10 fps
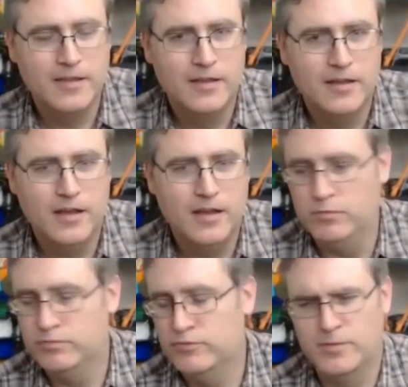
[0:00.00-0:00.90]
Oh,
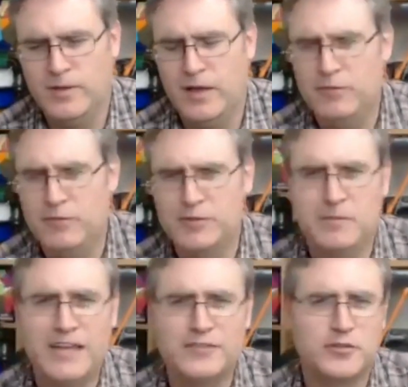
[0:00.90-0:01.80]
I was a master
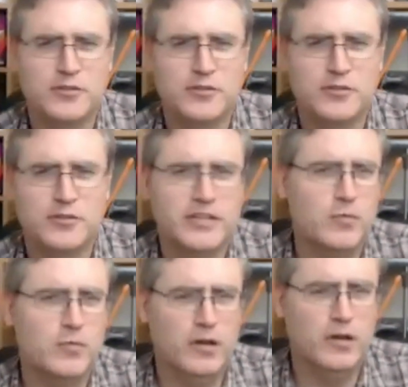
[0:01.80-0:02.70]
day one.
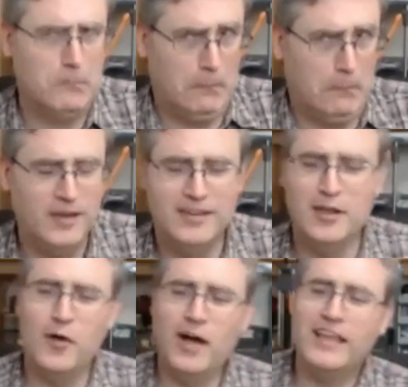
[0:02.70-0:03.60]
No,
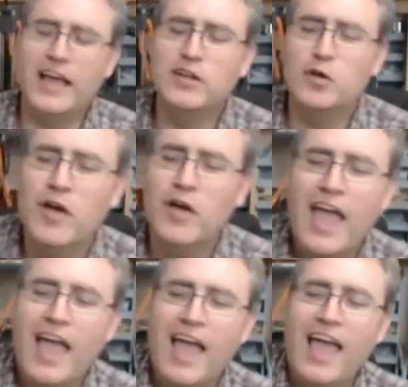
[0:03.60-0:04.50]
I don't know.
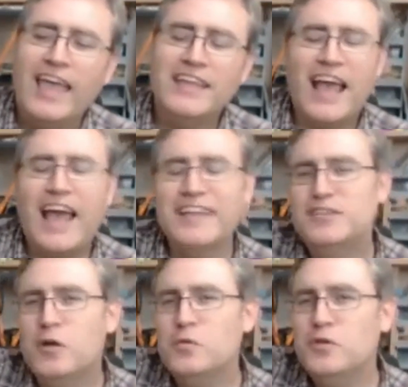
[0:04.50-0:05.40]
I
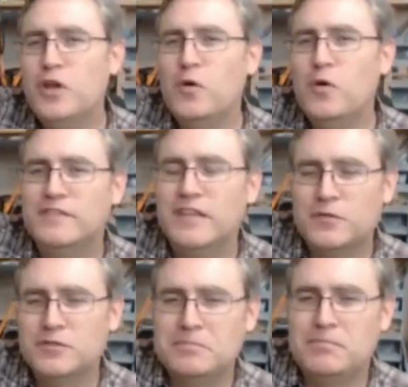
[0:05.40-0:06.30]
don't know if there
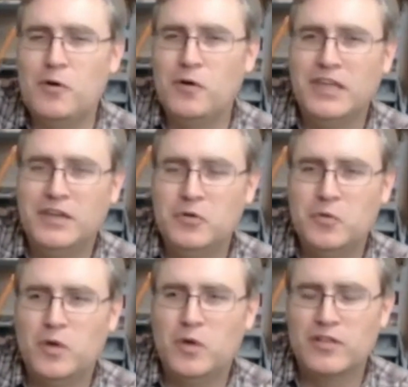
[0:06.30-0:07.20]
was a point
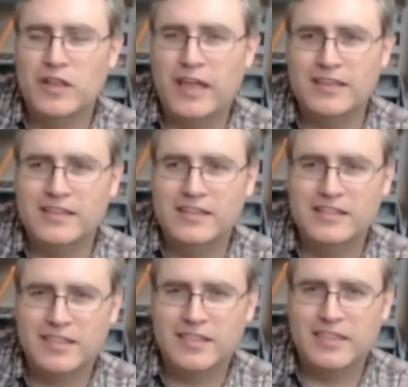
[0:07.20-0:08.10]
where like
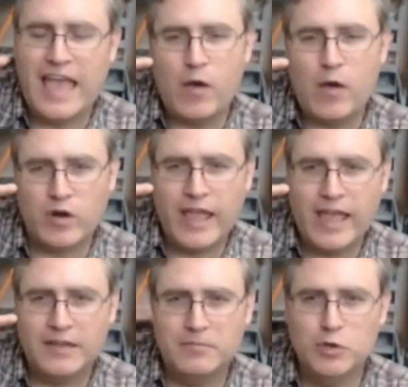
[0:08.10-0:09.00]
the hour
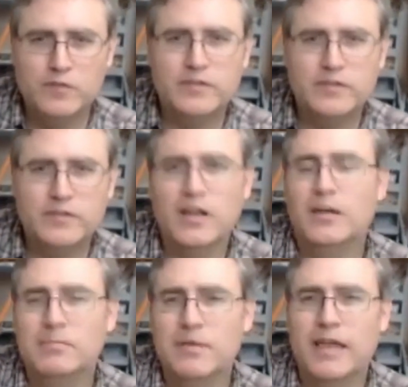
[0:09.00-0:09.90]
hand moved up
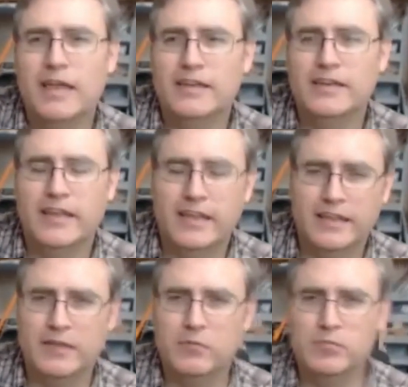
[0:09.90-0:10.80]
and I moved